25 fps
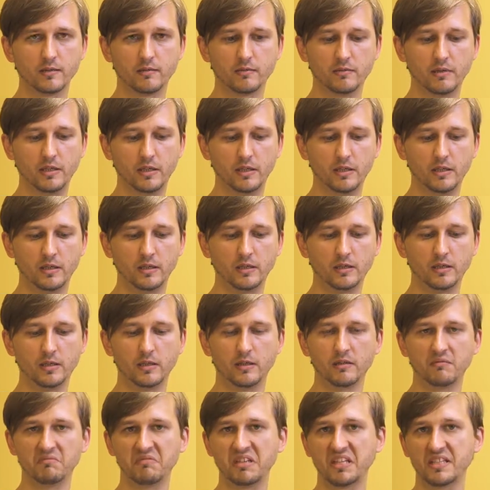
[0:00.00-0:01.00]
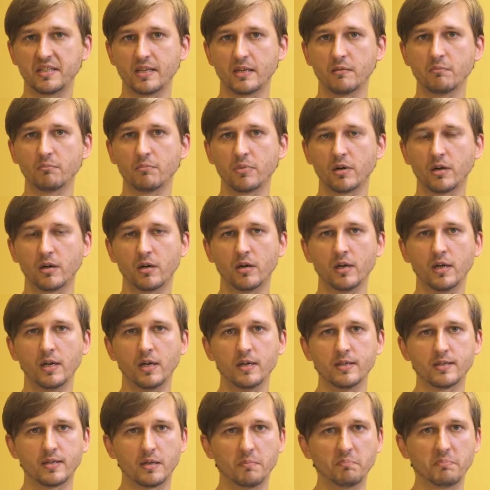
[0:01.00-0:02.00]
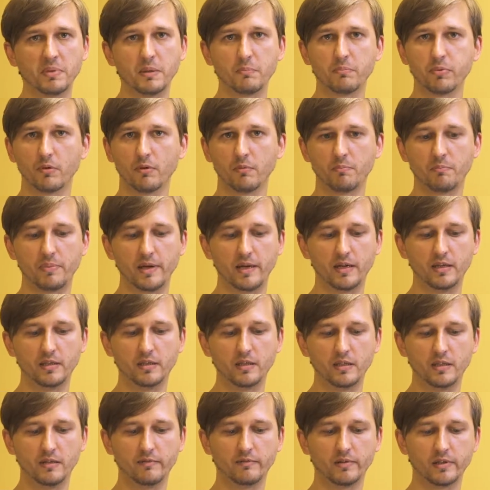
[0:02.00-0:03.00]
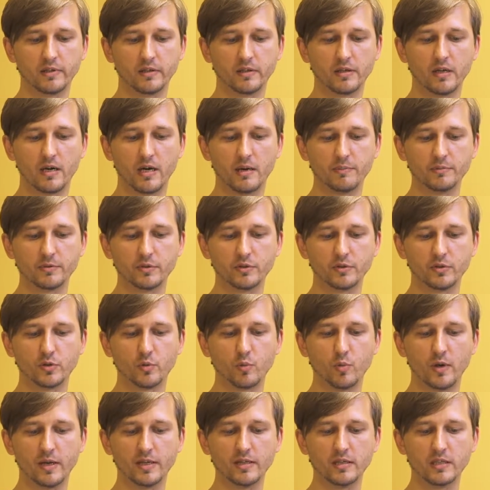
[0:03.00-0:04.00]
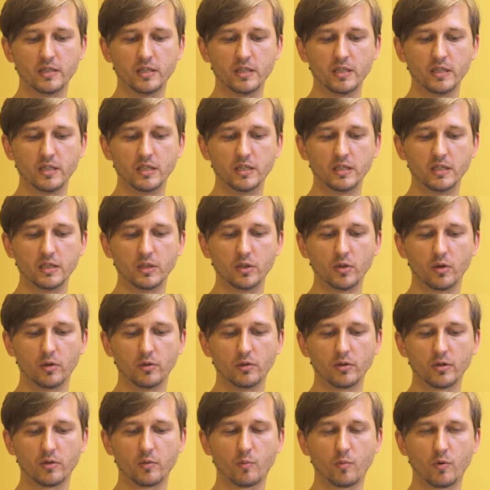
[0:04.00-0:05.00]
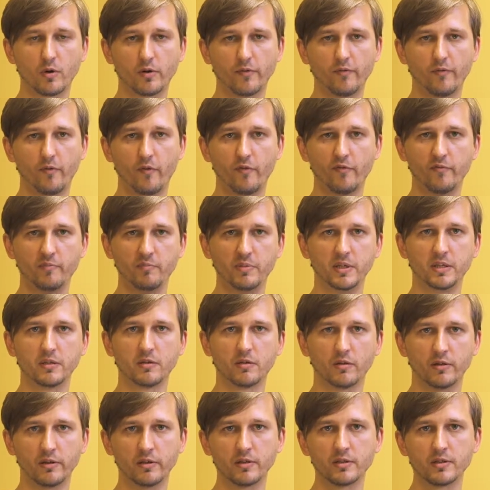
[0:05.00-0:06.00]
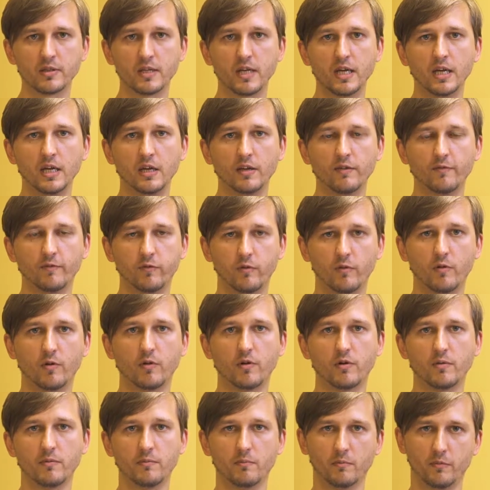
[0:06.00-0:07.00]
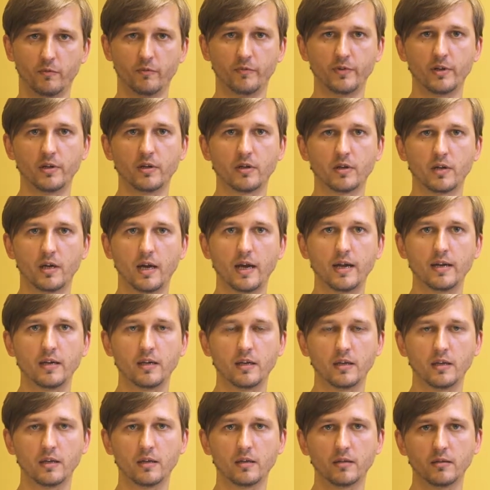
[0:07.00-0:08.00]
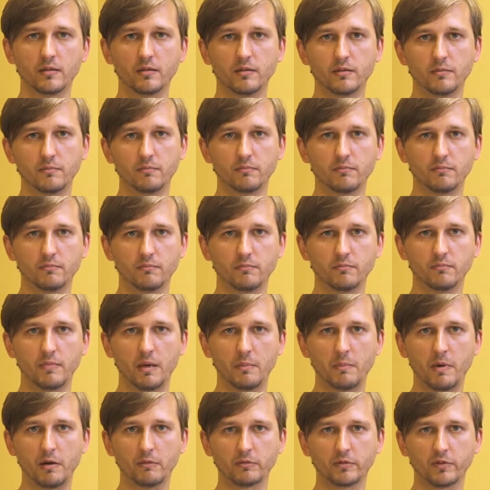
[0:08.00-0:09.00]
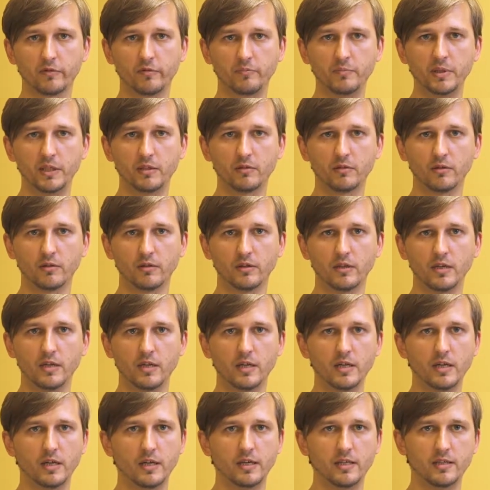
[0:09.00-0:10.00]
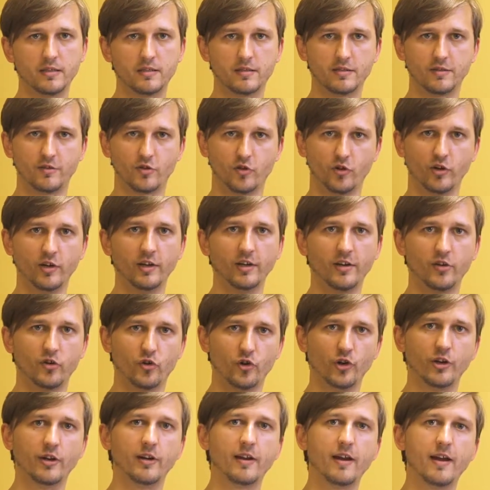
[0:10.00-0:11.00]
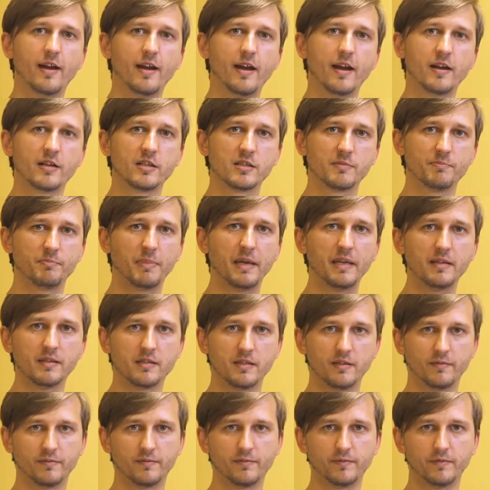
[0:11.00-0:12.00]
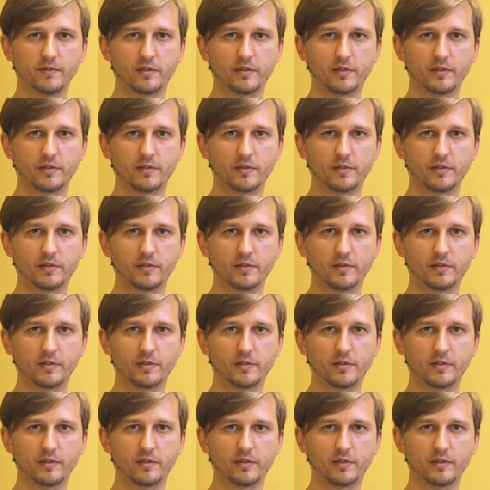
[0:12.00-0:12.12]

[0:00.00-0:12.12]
in December, some people paid even up to $20 worth of Bitcoins for moving any amount of Bitcoin. It's really expensive